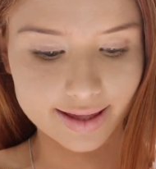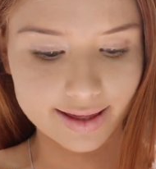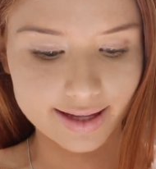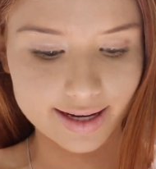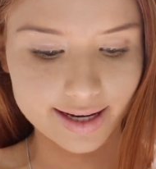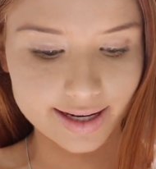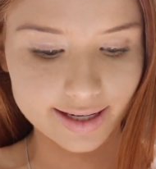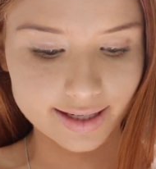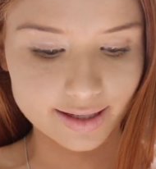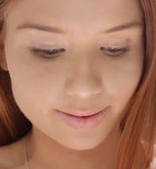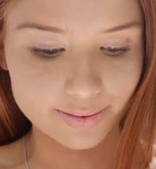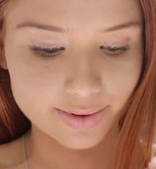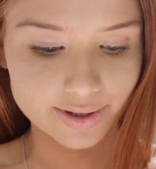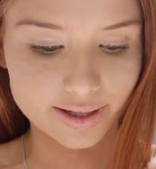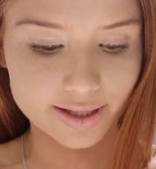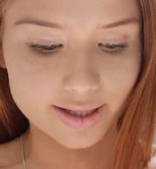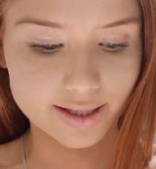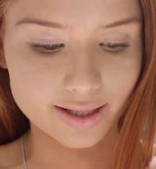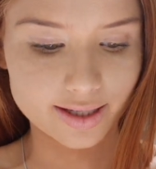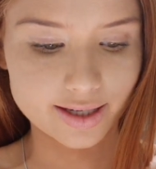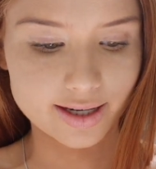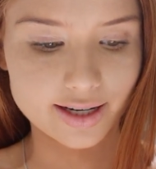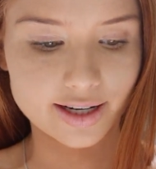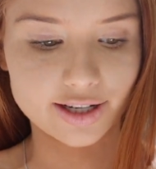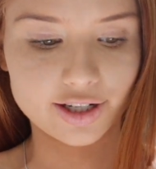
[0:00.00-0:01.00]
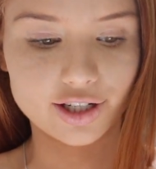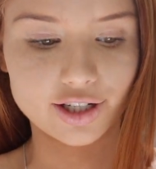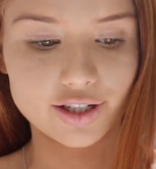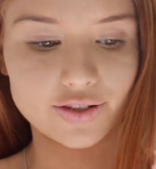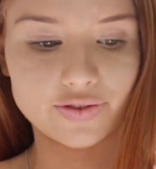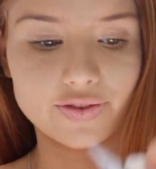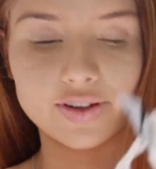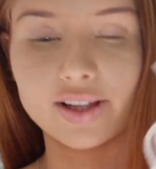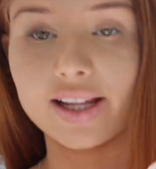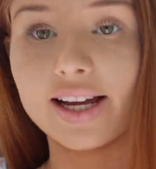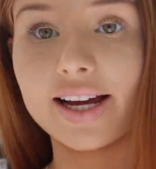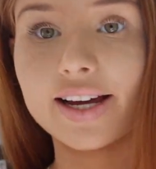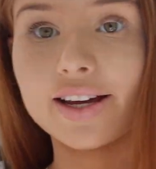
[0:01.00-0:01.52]
These ones are just
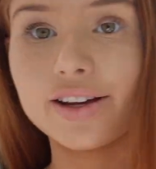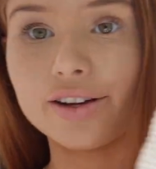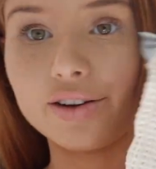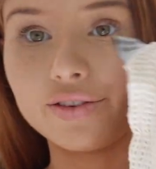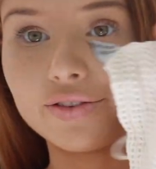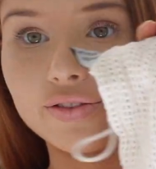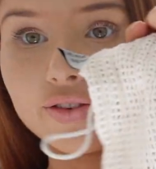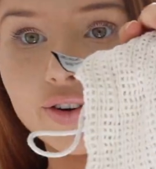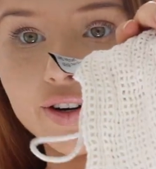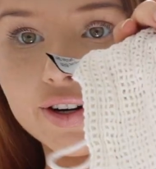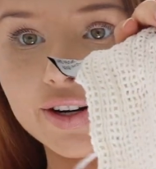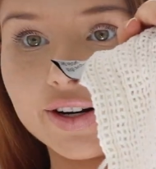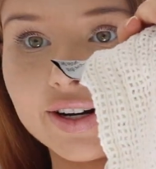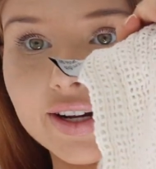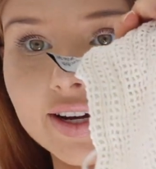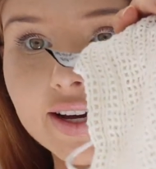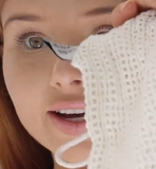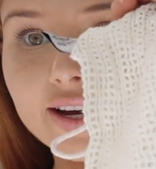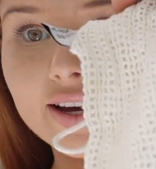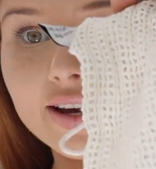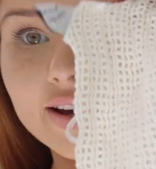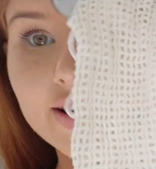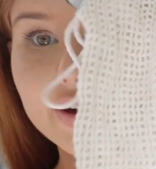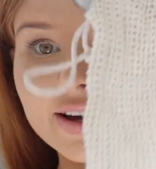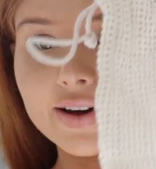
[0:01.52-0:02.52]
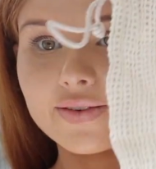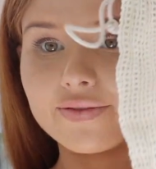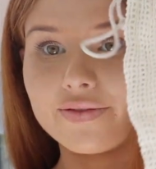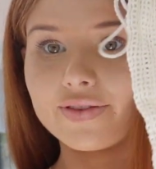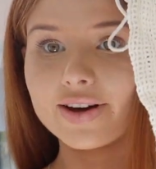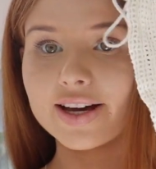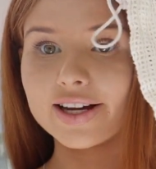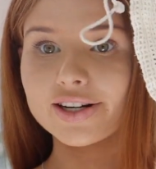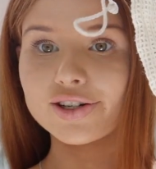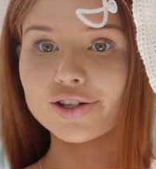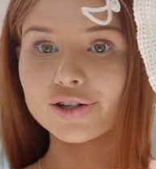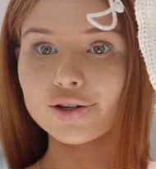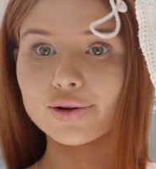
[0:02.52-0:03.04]
for like your fruit and
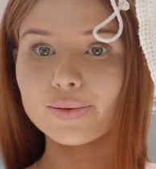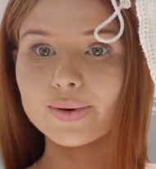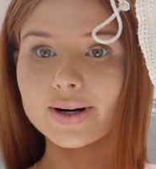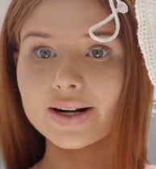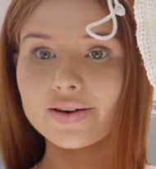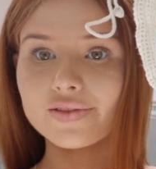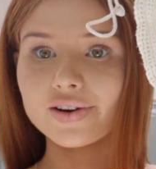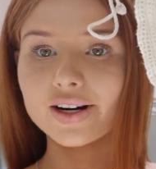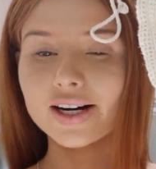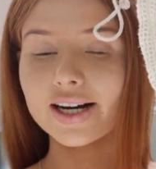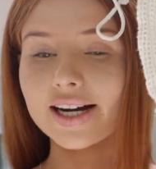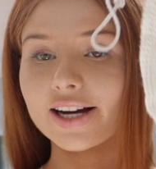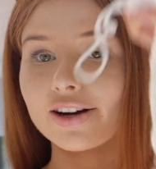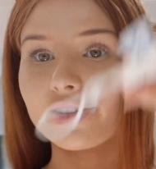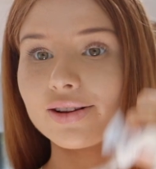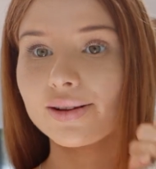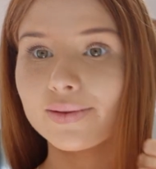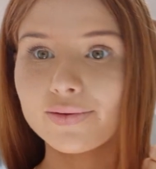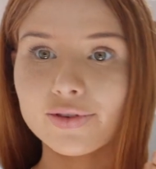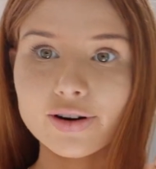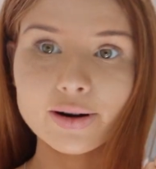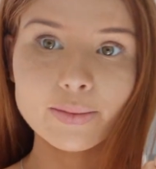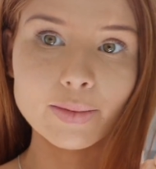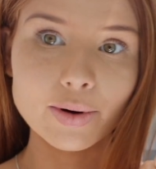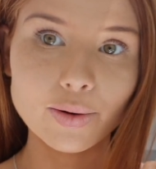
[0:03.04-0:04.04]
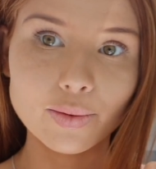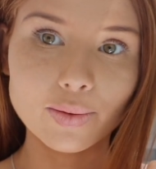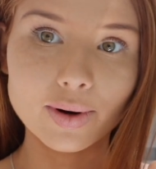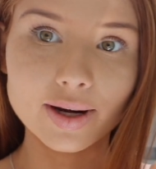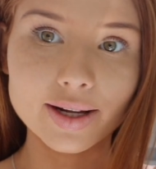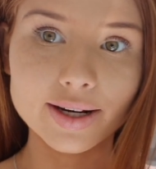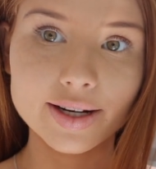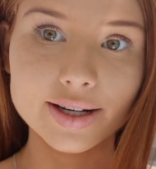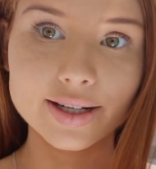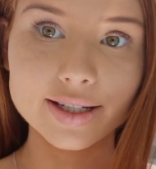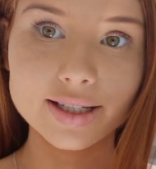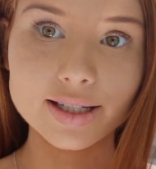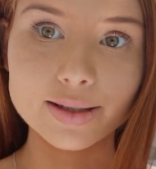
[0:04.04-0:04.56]
veg or whatever. I got them from
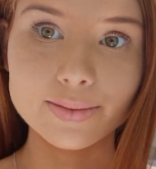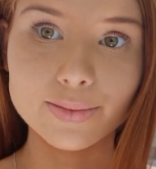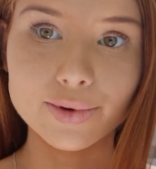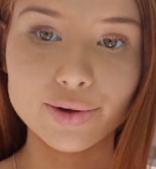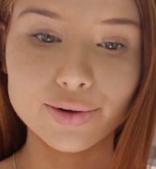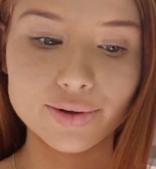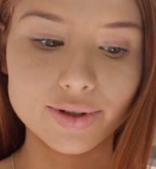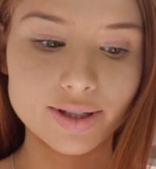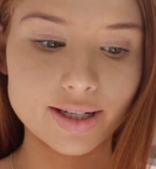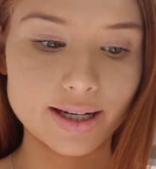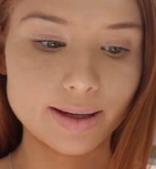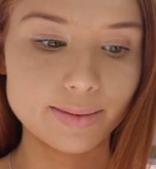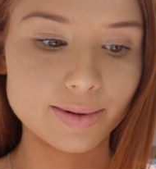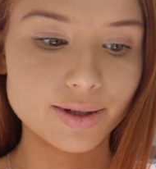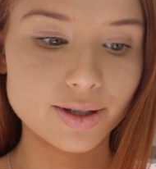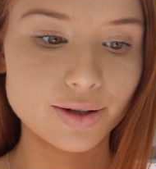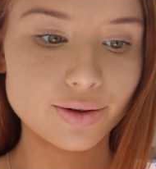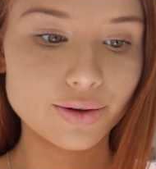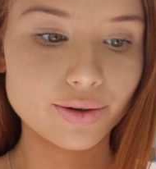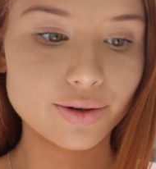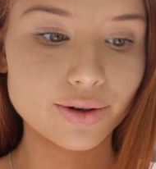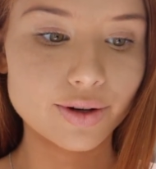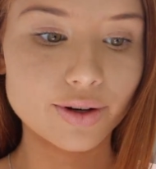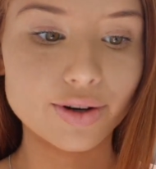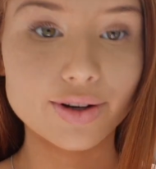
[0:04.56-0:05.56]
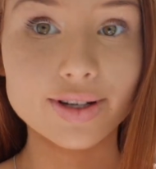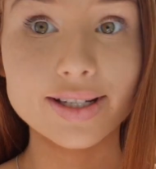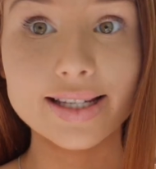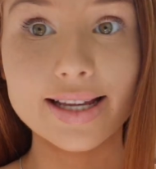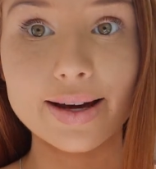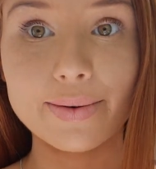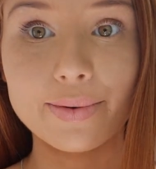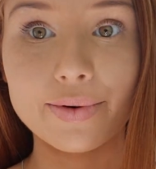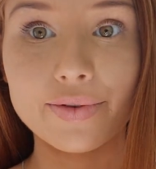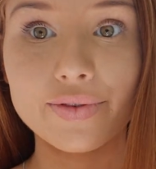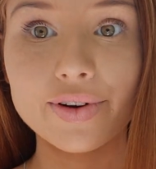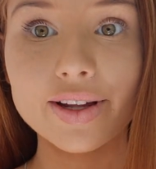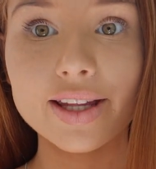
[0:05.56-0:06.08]
One Small Step store because they
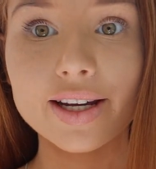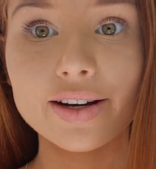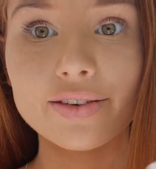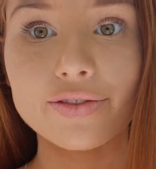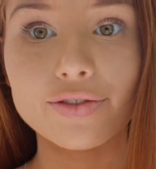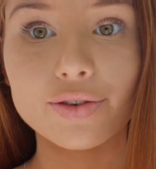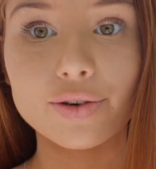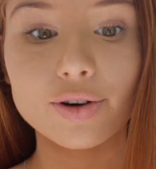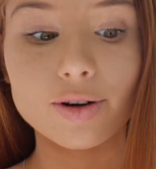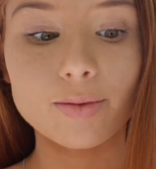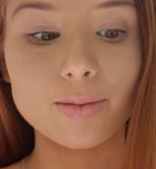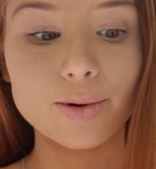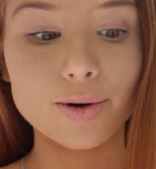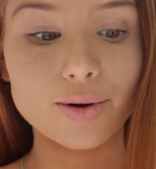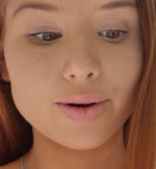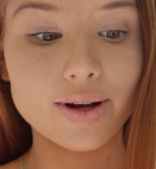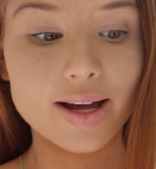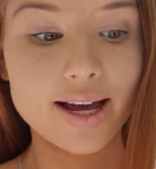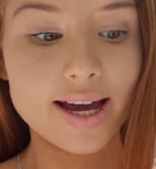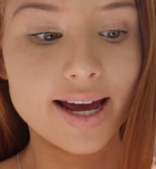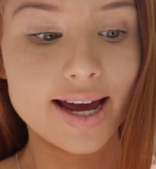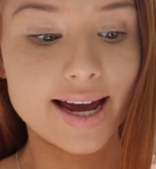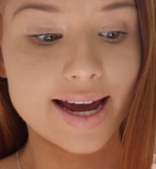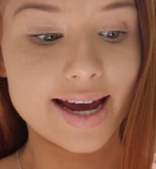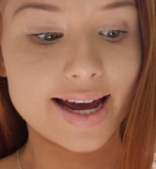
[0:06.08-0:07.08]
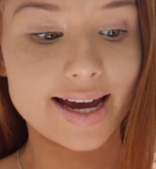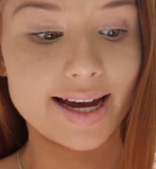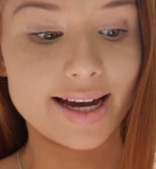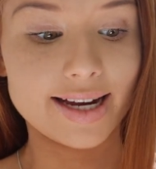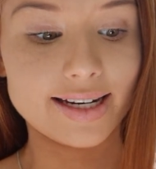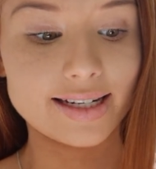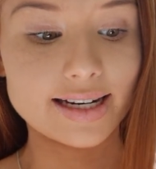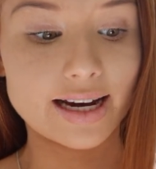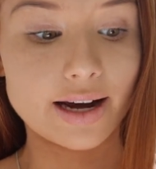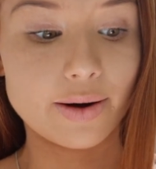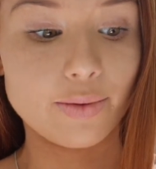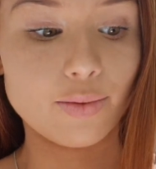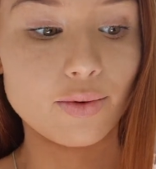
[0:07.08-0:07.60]
were really affordable,
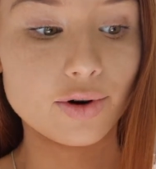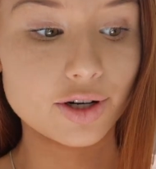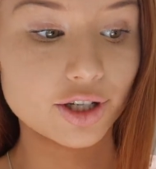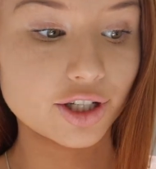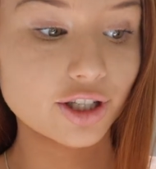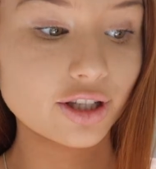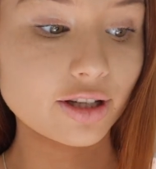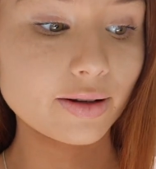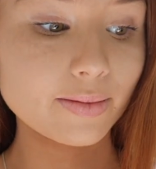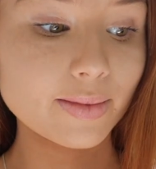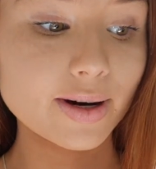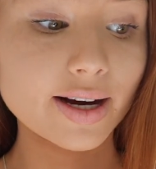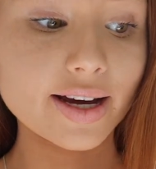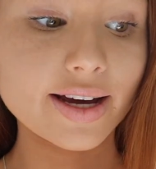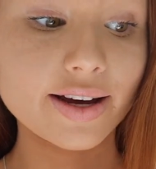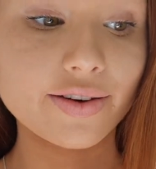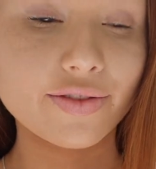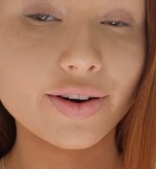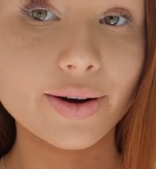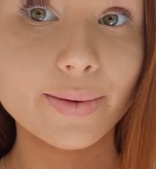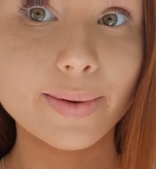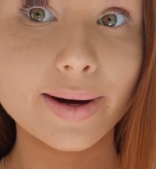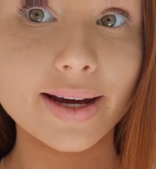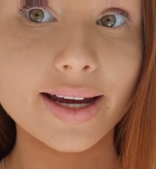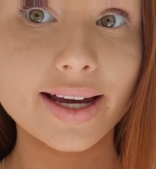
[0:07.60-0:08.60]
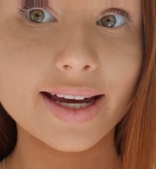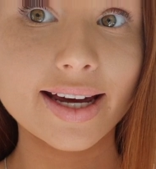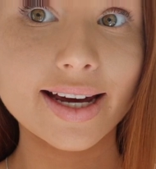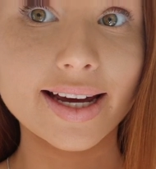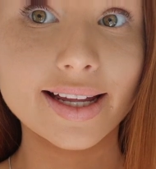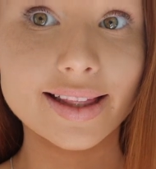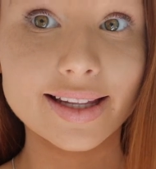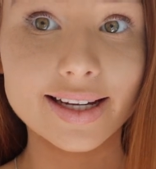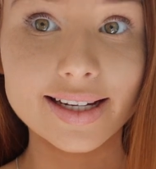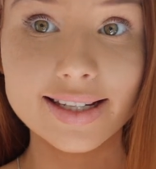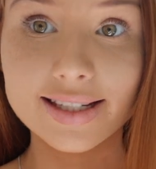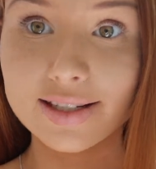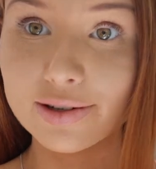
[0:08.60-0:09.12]
and I wash them every week
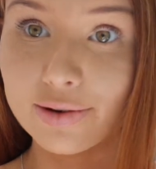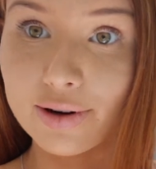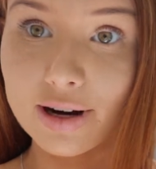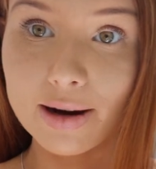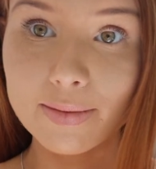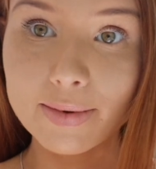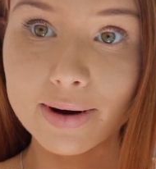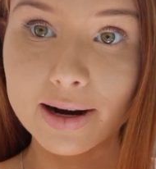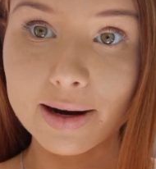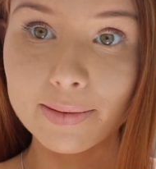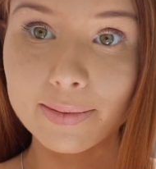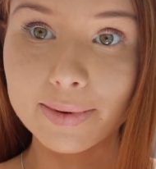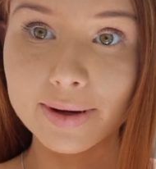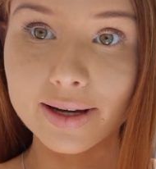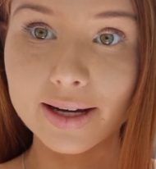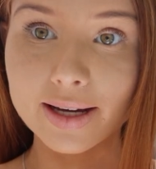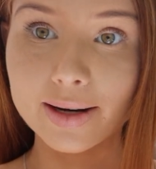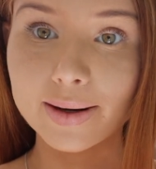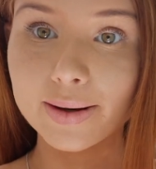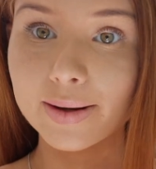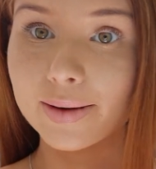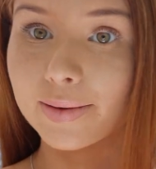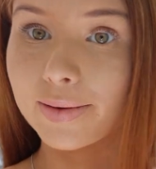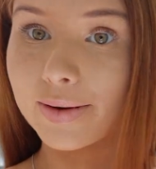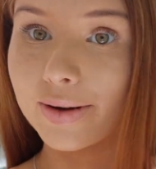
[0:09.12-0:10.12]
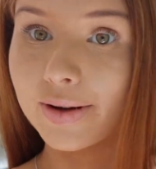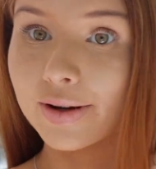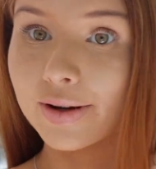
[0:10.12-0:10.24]
and they still come up in